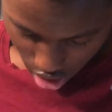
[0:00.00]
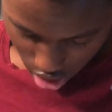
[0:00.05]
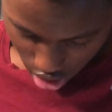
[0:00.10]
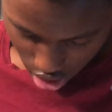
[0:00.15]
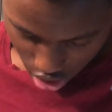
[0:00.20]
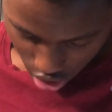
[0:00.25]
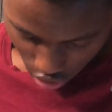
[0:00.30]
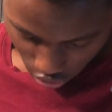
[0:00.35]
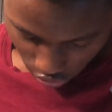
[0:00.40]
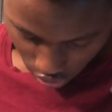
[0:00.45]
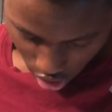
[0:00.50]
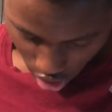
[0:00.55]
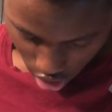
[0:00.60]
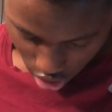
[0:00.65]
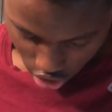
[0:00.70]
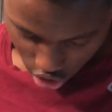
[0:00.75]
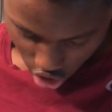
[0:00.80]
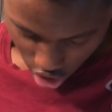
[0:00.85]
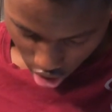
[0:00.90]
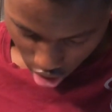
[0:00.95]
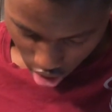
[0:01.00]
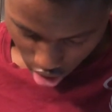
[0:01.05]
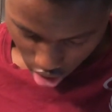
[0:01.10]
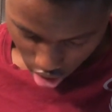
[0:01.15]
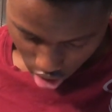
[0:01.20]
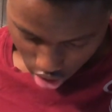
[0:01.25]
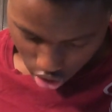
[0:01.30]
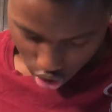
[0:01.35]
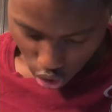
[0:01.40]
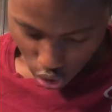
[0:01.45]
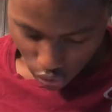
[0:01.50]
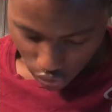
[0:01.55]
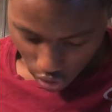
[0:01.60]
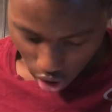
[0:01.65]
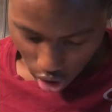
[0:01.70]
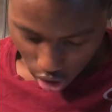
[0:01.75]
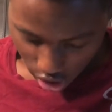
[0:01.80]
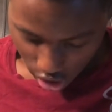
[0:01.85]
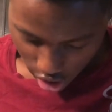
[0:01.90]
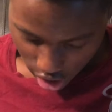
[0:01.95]

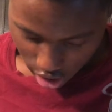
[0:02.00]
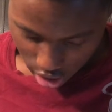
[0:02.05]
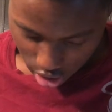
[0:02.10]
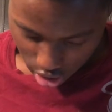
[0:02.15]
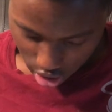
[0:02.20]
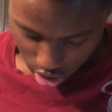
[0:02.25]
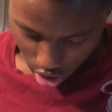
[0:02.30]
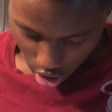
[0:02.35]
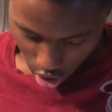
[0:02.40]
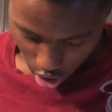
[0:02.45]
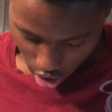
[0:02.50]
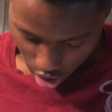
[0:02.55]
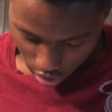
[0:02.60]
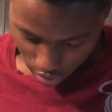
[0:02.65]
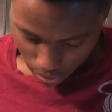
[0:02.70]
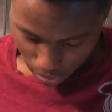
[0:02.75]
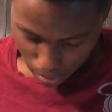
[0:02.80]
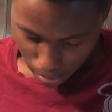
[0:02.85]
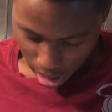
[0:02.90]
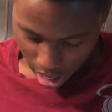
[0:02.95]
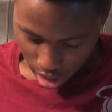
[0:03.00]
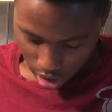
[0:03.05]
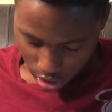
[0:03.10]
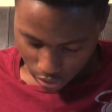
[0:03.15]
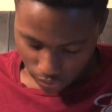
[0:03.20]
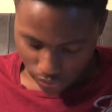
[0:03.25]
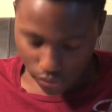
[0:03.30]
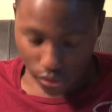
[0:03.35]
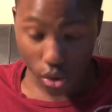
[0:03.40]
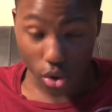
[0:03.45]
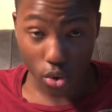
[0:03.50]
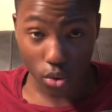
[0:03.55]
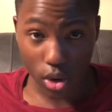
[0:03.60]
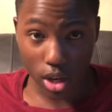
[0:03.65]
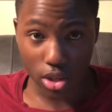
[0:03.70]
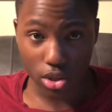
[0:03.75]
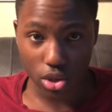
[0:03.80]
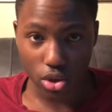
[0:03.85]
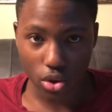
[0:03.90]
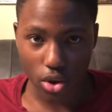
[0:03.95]
Duvalier's aunt, Madame
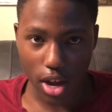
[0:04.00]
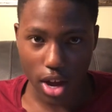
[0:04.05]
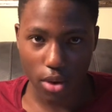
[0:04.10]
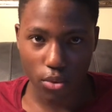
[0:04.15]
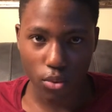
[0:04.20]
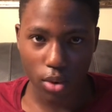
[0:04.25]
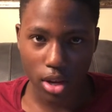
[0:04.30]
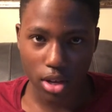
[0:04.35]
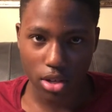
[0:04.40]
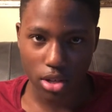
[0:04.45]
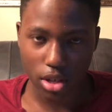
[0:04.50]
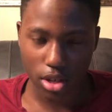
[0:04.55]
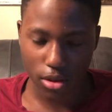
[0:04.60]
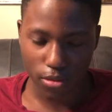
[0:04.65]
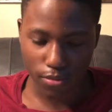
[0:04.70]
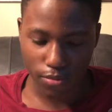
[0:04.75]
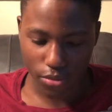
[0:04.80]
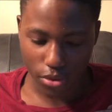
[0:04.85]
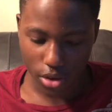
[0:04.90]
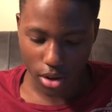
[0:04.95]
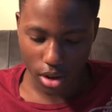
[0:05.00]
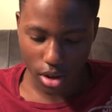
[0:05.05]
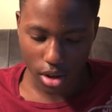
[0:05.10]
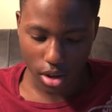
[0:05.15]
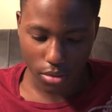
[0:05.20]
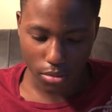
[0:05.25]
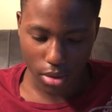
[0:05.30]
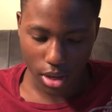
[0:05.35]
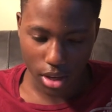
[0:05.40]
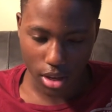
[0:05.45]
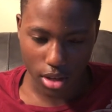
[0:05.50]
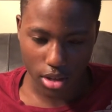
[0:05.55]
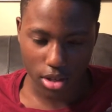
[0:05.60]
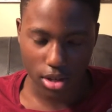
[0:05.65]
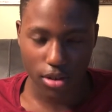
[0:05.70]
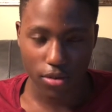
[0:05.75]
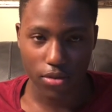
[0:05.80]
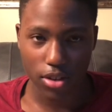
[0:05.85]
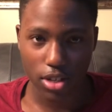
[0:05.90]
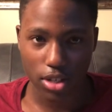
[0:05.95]
Floresta, had raised him because
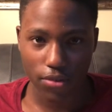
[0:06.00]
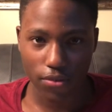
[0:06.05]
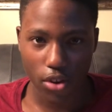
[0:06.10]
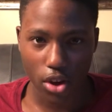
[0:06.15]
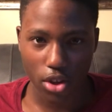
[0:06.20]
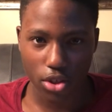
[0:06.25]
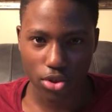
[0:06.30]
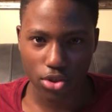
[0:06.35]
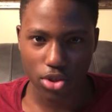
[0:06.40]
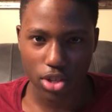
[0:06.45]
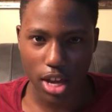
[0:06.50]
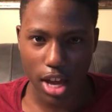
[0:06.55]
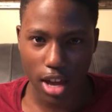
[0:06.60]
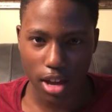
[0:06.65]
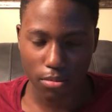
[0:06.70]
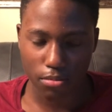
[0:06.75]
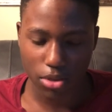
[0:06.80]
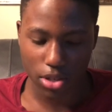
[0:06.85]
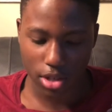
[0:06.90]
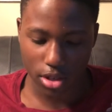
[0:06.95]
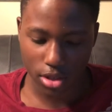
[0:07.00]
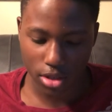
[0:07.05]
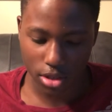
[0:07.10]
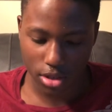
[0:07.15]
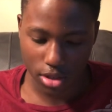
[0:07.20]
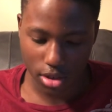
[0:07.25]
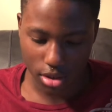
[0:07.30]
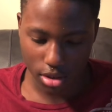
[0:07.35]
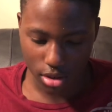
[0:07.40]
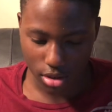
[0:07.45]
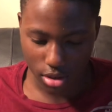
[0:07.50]
of his father's absence.